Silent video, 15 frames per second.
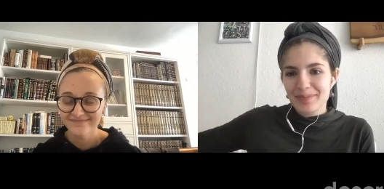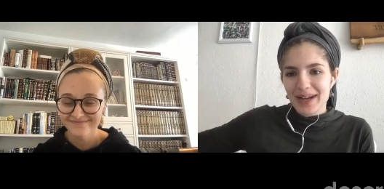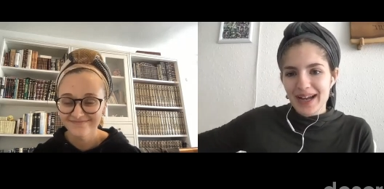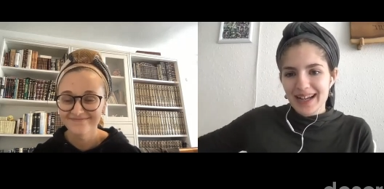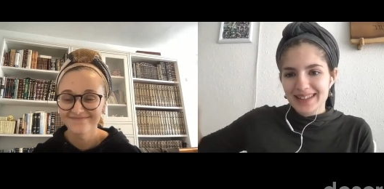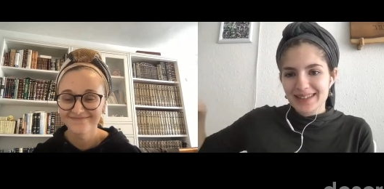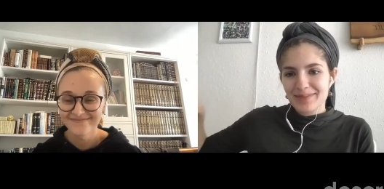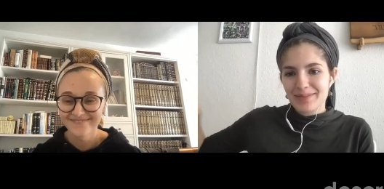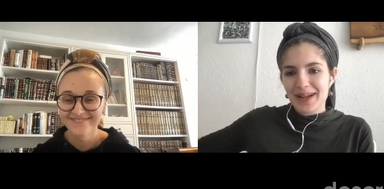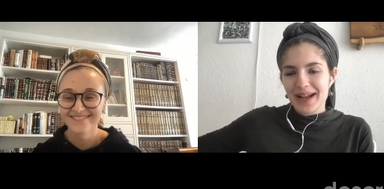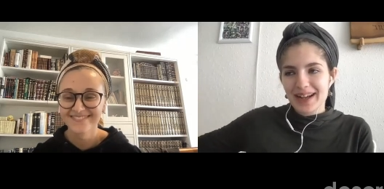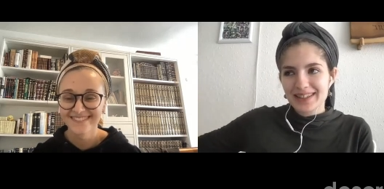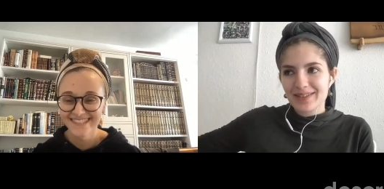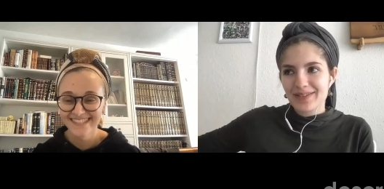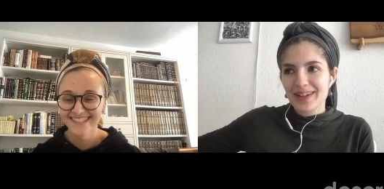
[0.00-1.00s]
Speaker 1: bags and
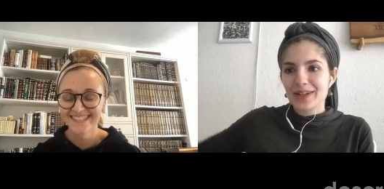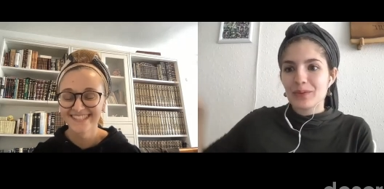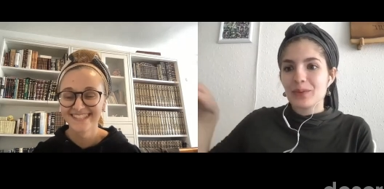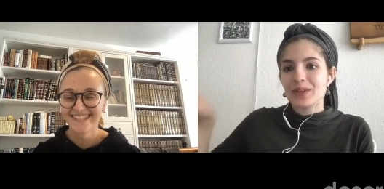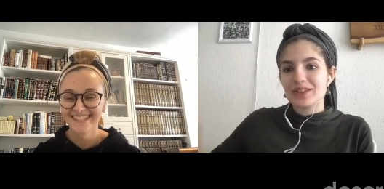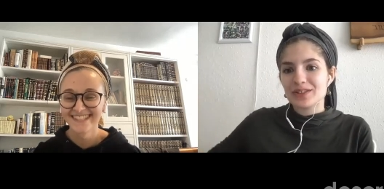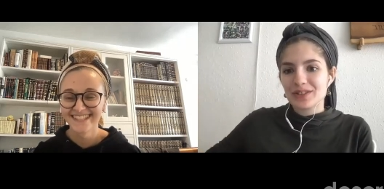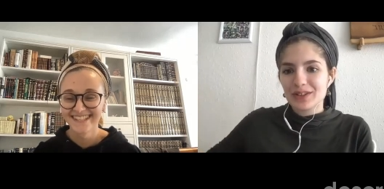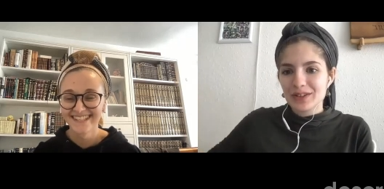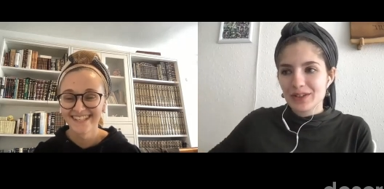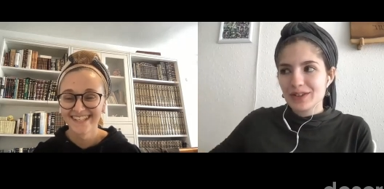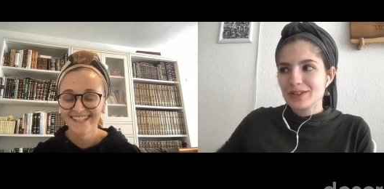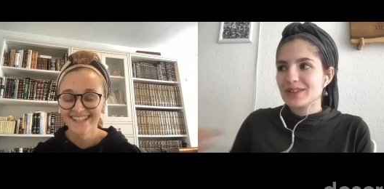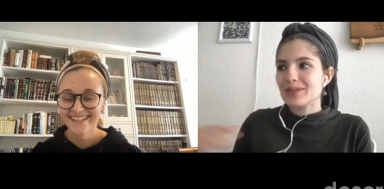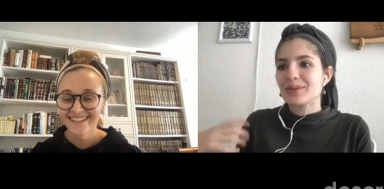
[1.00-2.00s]
bags of like winter
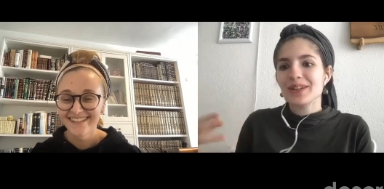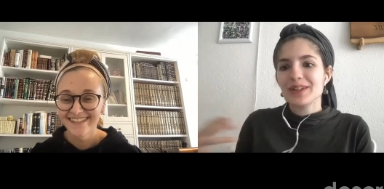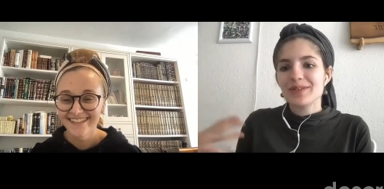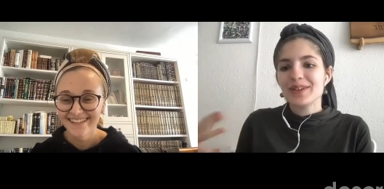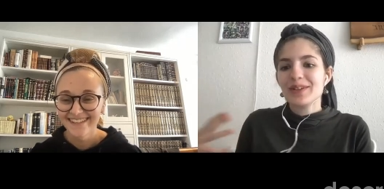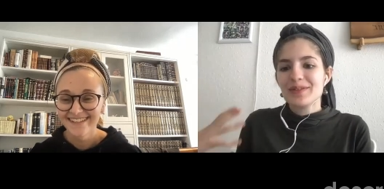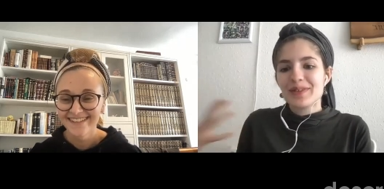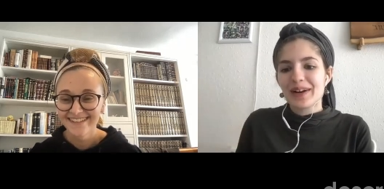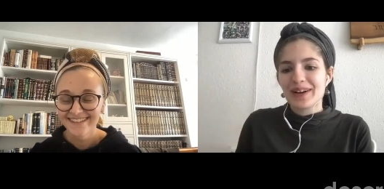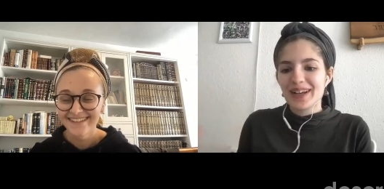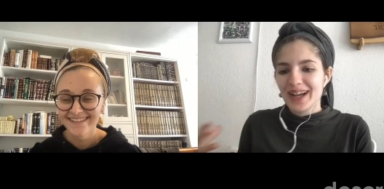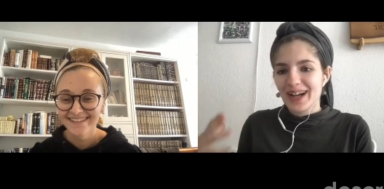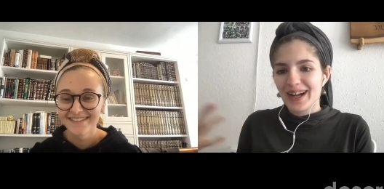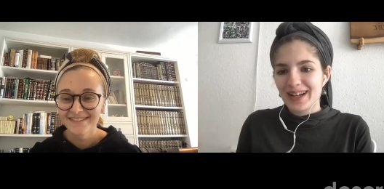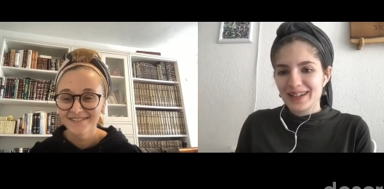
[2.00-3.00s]
clothes and we live in a very
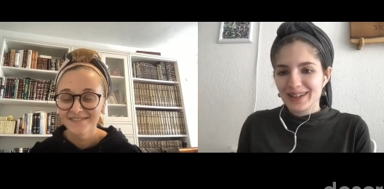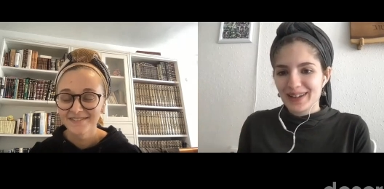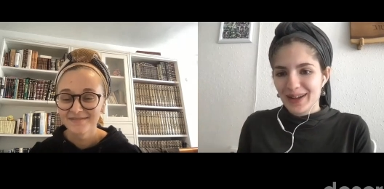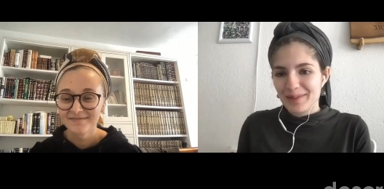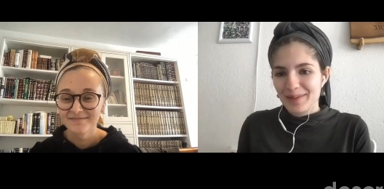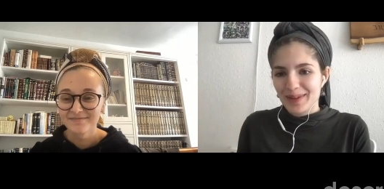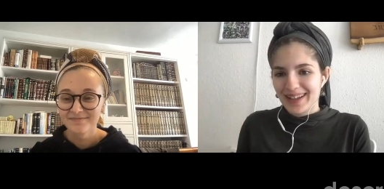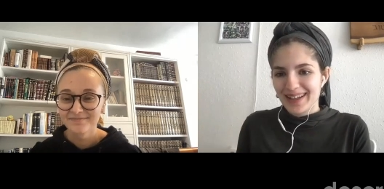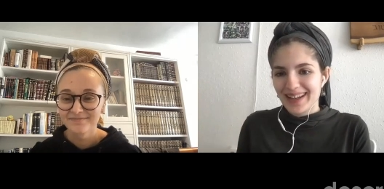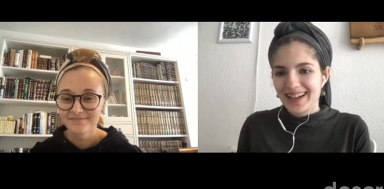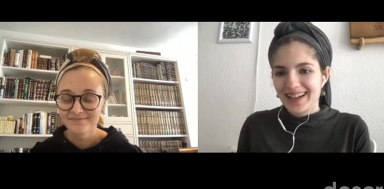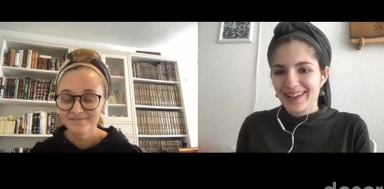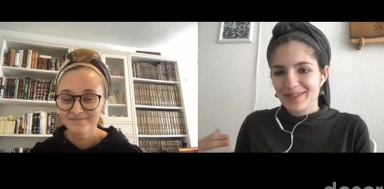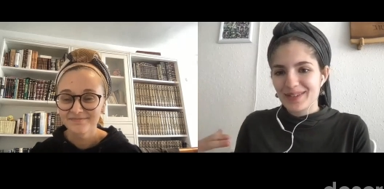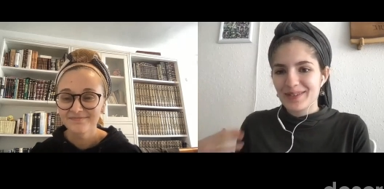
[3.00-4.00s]
hot climate
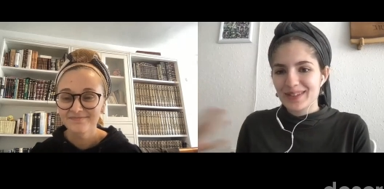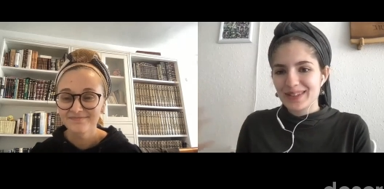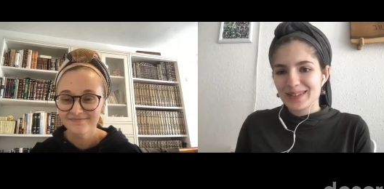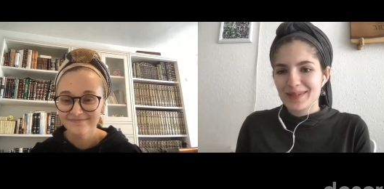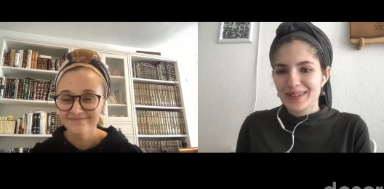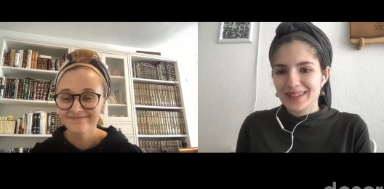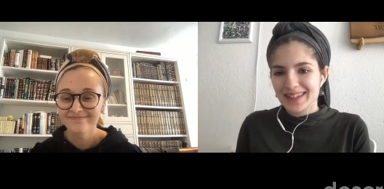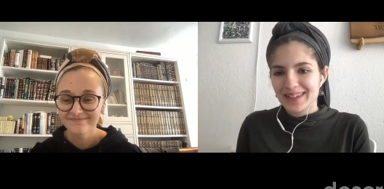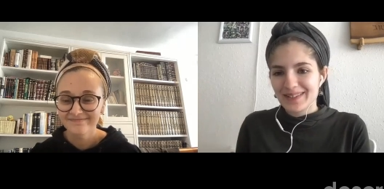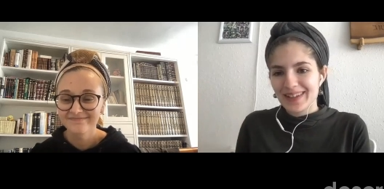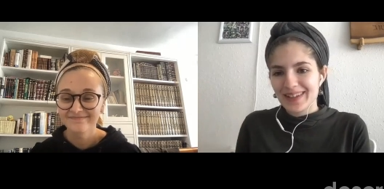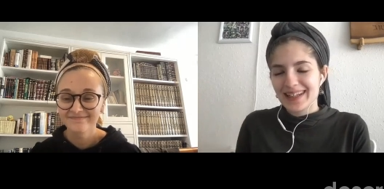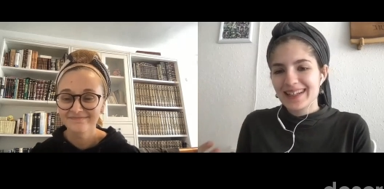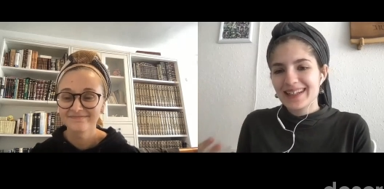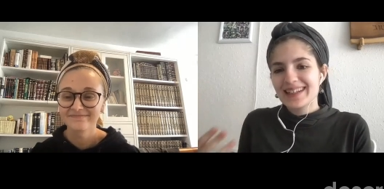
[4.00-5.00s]
and I've convinced myself
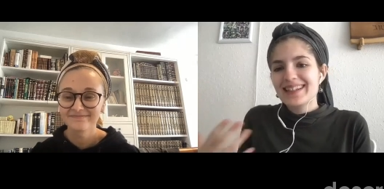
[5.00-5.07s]
like